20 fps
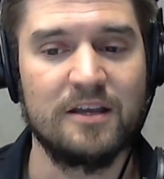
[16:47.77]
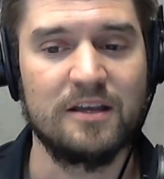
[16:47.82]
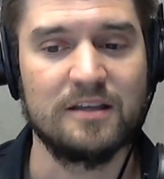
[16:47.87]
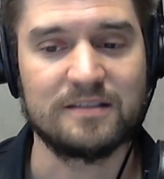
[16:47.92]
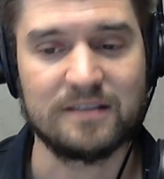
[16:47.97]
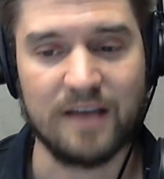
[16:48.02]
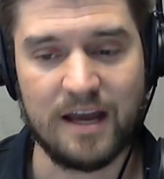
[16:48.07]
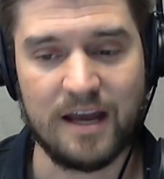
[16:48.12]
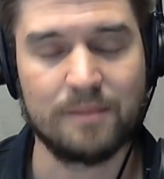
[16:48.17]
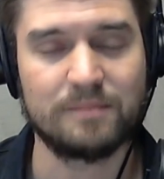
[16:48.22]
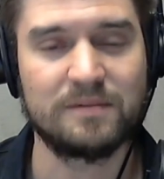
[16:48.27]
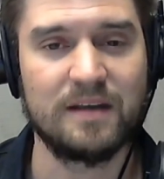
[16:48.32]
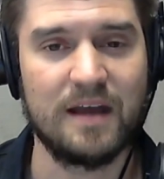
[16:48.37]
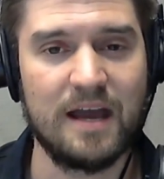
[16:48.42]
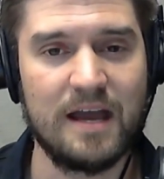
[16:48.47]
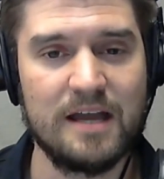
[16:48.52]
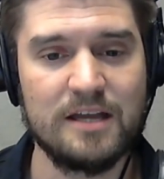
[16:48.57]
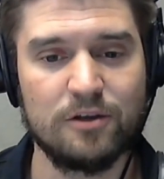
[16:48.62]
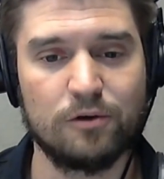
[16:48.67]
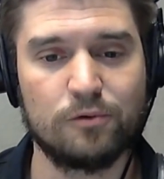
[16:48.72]
sign up
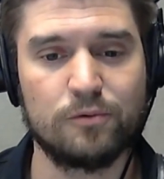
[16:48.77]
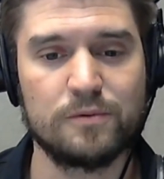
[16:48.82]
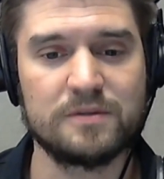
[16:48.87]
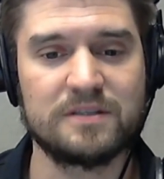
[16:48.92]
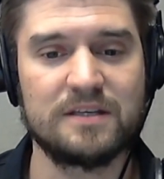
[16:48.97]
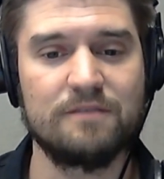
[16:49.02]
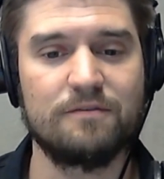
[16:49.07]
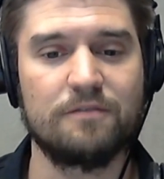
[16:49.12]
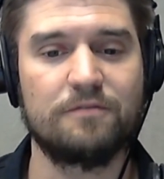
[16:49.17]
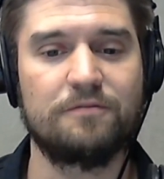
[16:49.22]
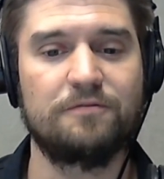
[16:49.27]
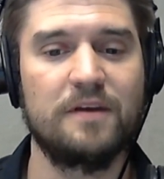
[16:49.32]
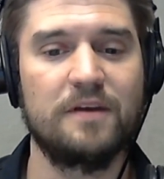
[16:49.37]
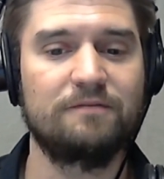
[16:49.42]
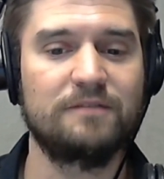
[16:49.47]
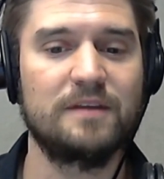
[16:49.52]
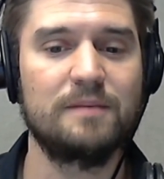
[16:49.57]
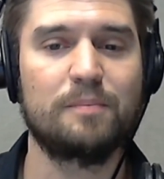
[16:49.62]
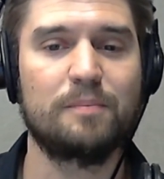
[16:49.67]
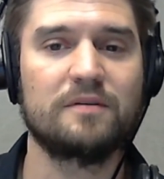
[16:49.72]
today. You'll receive a
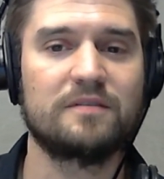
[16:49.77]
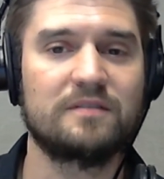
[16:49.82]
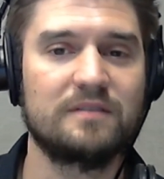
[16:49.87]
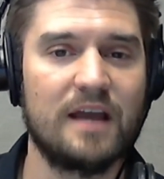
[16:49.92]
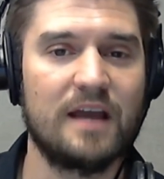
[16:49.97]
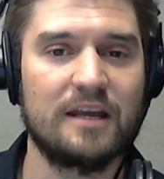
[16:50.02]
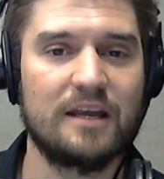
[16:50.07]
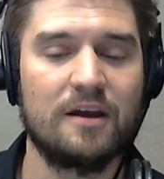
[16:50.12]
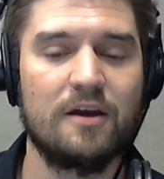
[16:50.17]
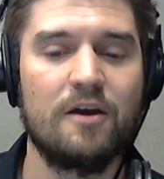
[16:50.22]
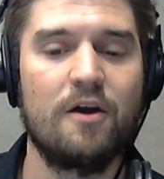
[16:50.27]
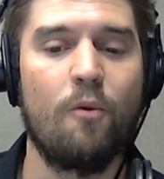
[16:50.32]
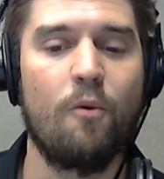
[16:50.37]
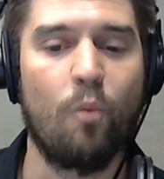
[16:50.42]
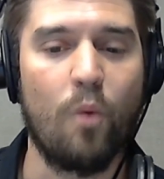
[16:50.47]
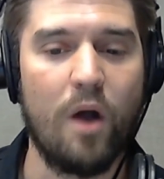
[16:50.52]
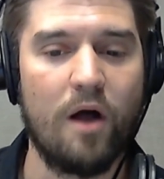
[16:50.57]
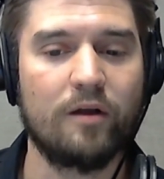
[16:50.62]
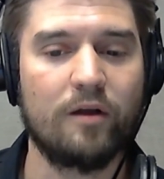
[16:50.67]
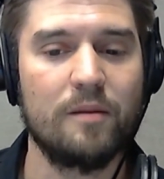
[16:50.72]
50%
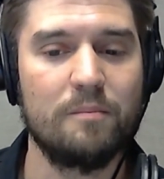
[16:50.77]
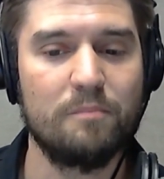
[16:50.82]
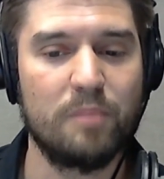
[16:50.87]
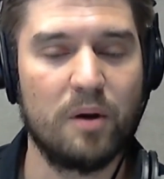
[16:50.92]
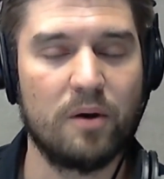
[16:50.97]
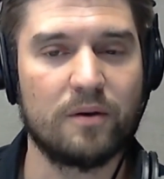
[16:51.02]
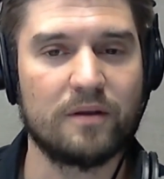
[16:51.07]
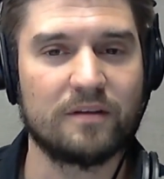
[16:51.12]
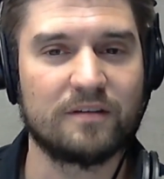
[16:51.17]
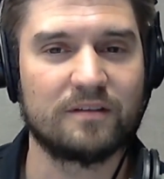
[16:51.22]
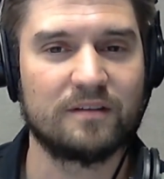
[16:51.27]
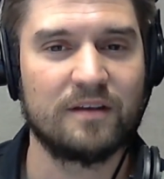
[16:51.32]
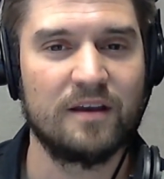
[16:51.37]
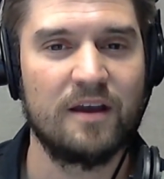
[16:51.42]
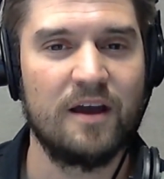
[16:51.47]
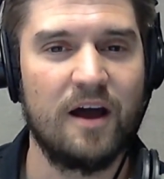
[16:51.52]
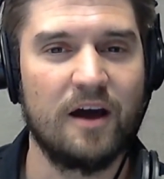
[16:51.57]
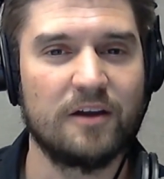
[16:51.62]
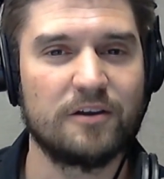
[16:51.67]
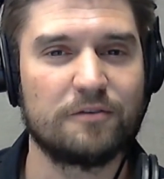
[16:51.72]
welcome bonus
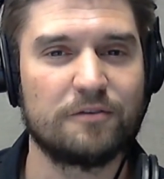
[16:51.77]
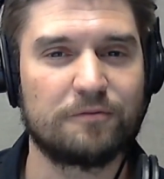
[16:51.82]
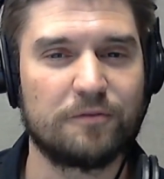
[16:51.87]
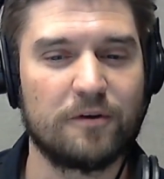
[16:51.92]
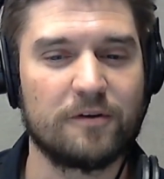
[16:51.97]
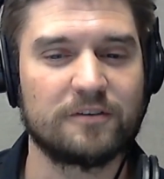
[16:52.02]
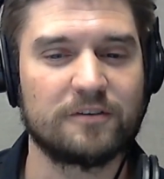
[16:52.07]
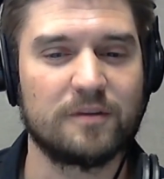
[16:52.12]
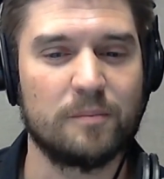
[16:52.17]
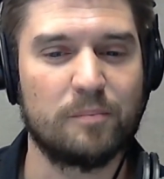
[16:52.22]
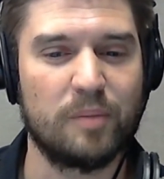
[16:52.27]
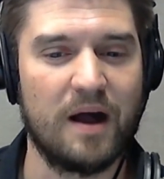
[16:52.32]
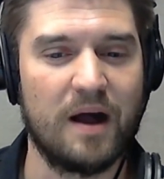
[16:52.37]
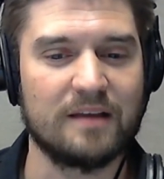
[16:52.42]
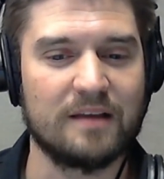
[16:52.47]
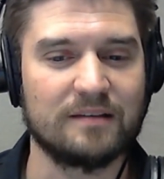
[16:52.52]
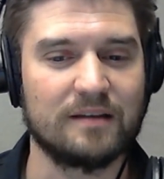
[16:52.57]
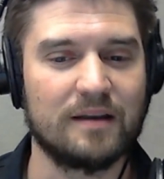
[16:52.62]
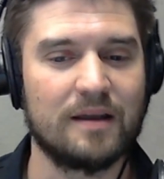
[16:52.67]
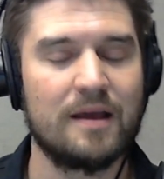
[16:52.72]
on your first
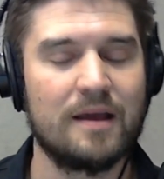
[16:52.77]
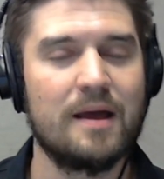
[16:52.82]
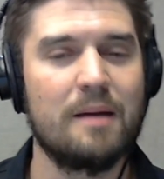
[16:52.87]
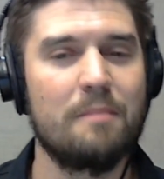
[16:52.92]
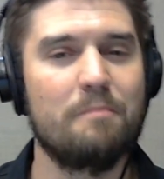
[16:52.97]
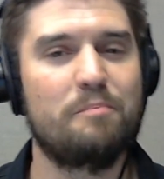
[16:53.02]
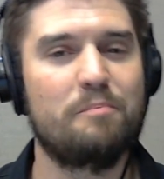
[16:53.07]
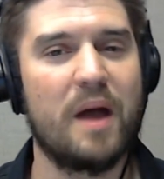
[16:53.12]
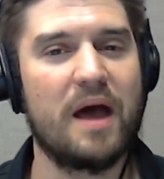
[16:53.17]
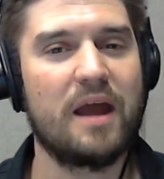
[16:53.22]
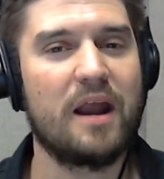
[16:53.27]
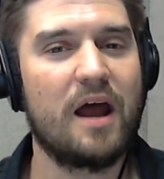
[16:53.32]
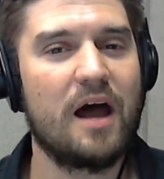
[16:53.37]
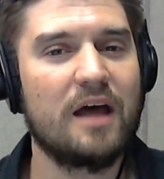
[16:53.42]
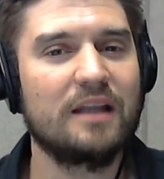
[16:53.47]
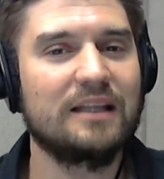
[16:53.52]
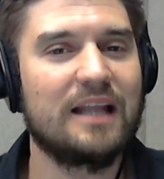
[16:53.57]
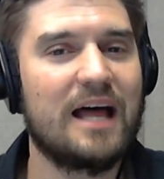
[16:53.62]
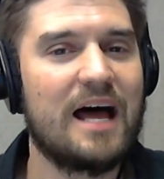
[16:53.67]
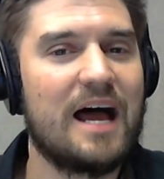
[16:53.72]
deposit.
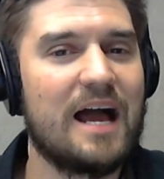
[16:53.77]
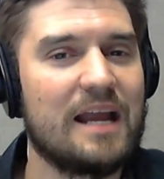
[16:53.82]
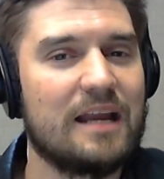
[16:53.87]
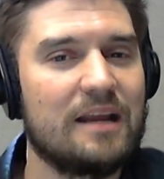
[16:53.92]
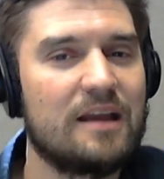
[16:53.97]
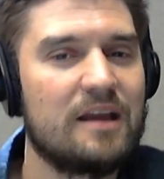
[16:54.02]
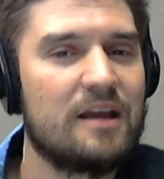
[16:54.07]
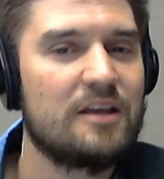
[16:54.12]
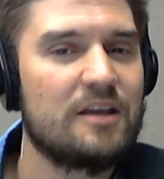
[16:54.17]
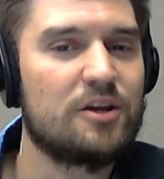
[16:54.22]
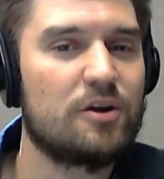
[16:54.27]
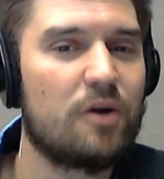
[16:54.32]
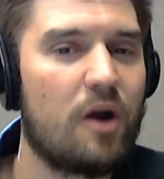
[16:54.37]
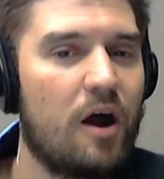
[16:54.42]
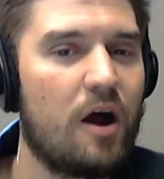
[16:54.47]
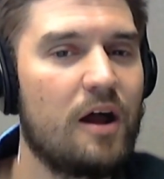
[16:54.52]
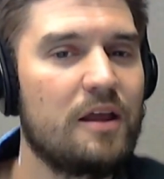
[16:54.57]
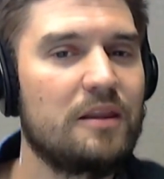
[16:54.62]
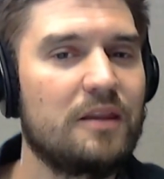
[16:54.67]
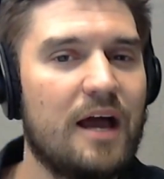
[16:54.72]
BetOnline, your
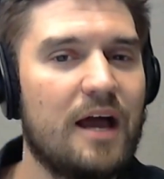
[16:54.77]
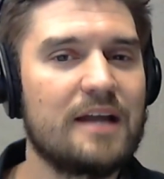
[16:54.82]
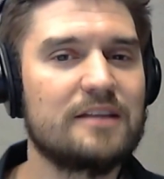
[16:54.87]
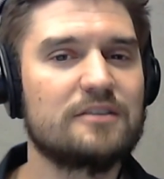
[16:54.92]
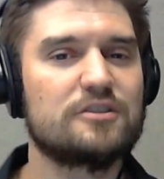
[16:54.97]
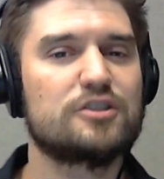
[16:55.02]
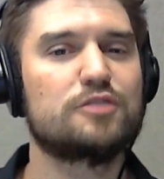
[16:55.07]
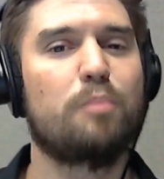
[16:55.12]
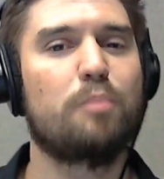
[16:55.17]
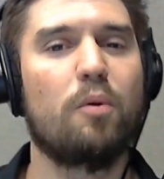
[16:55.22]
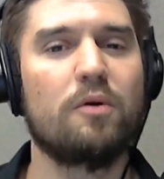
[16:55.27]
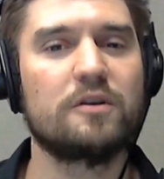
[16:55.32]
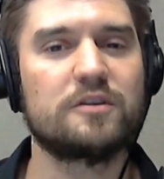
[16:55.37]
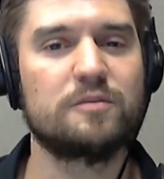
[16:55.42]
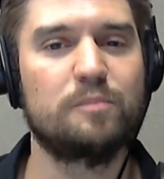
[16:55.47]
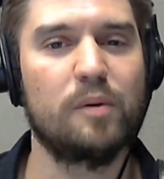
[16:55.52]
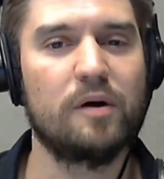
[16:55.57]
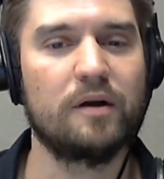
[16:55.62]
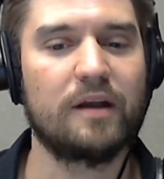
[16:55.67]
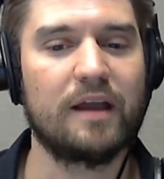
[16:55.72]
online
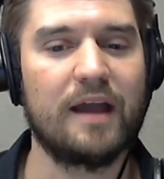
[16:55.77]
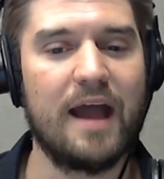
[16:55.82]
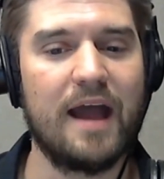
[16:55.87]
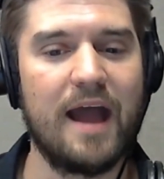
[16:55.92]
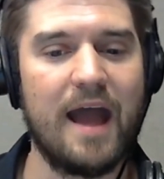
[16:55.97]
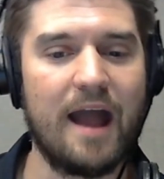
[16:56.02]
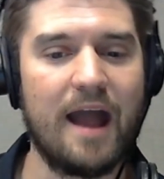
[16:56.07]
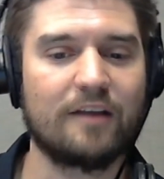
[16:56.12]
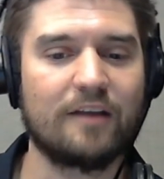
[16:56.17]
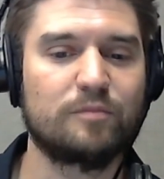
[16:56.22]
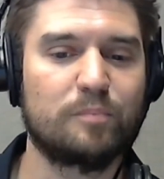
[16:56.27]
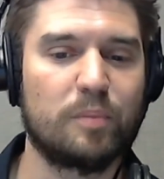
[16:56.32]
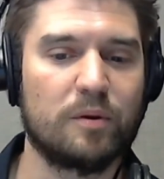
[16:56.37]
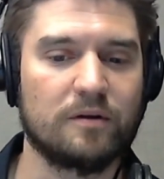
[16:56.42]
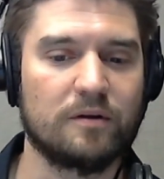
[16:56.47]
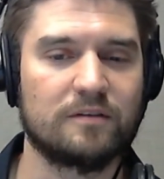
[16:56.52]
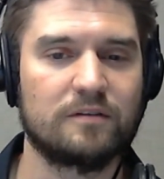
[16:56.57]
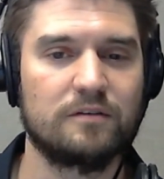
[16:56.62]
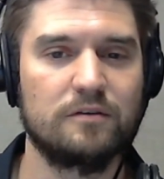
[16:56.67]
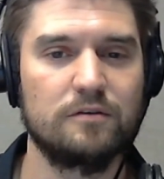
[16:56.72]
sportsbook
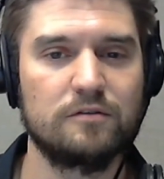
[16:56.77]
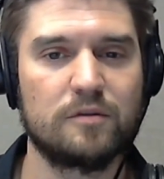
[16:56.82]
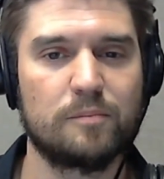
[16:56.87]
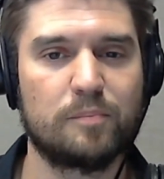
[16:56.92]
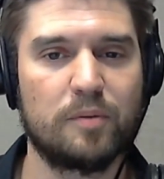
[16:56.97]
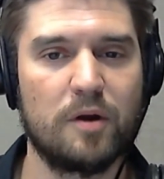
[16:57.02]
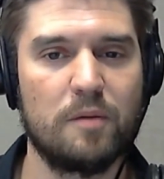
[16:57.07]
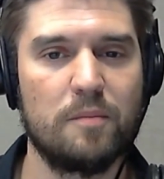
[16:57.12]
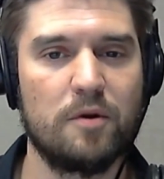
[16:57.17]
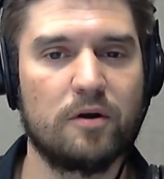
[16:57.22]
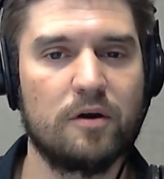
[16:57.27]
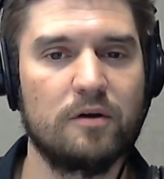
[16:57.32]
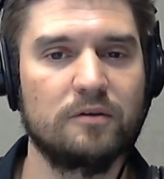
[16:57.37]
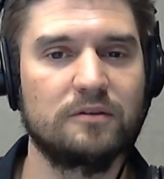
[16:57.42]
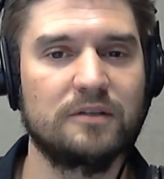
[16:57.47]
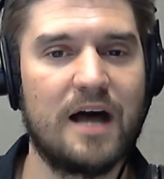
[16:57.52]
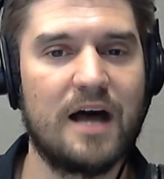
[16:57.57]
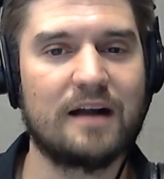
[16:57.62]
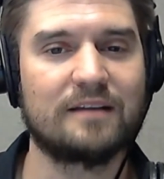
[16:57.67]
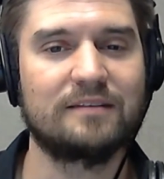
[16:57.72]
experts. Use the promo code
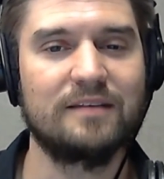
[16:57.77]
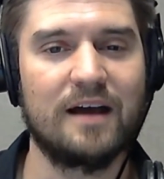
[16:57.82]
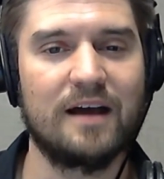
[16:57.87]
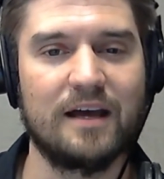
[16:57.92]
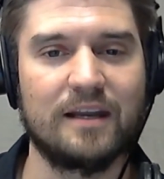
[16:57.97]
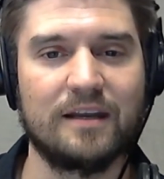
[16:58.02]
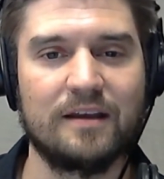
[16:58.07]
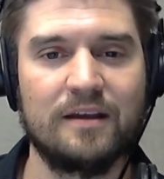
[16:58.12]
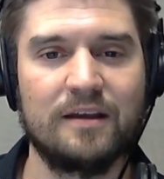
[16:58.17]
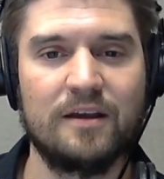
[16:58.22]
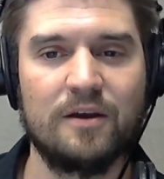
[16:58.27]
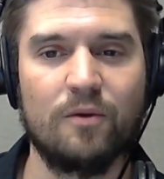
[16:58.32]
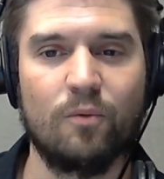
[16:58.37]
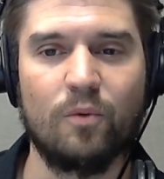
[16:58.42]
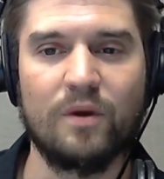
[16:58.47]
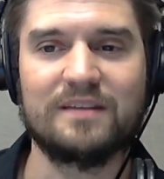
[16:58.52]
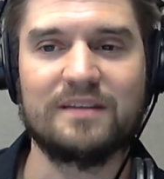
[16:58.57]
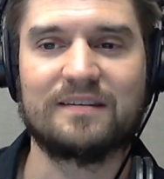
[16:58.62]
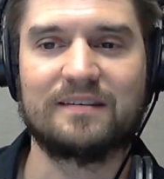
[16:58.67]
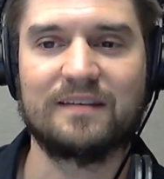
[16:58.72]
LOCKEDON
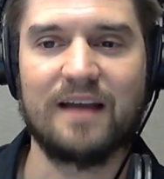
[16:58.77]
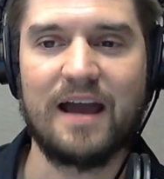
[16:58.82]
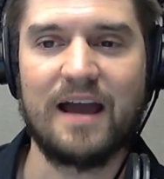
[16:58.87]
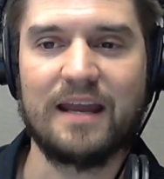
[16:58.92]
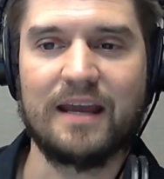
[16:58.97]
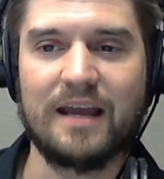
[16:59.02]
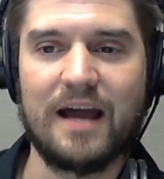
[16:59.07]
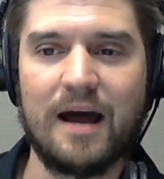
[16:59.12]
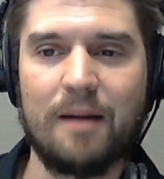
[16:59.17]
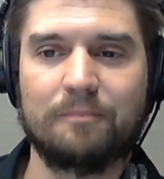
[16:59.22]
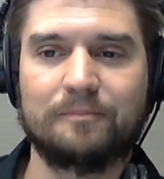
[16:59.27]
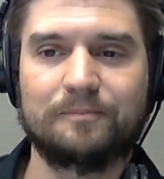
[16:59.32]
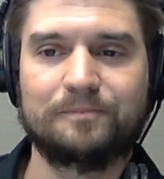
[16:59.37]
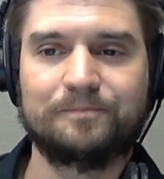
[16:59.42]
when signing up.